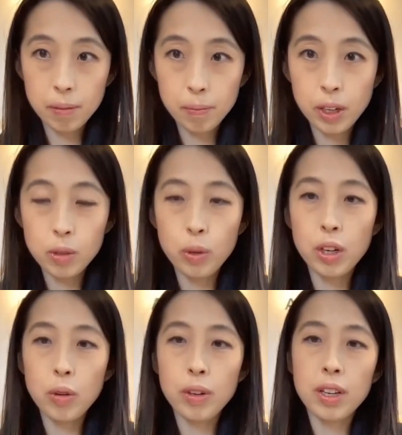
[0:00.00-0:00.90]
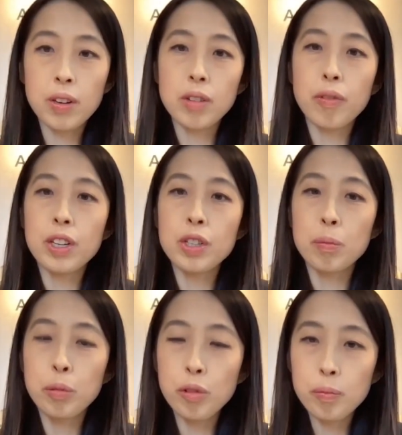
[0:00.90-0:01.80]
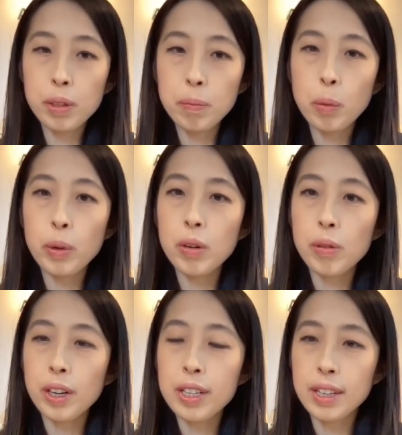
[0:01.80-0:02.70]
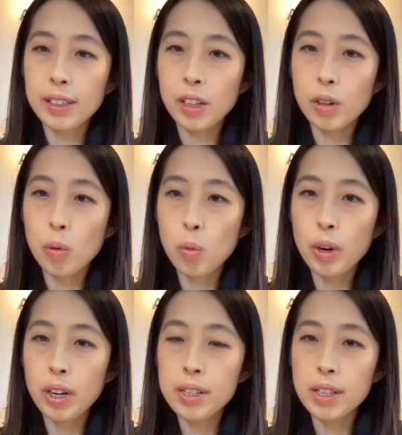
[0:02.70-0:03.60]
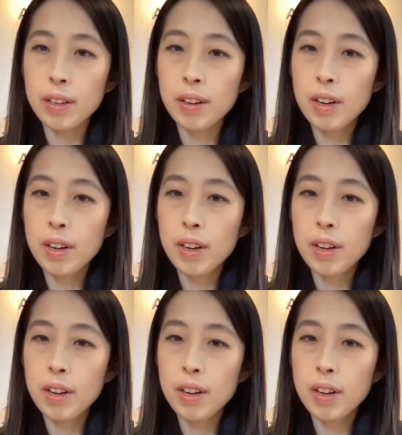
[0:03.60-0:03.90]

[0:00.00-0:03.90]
because we know that there's a functional improvement, but we don't exactly know what is it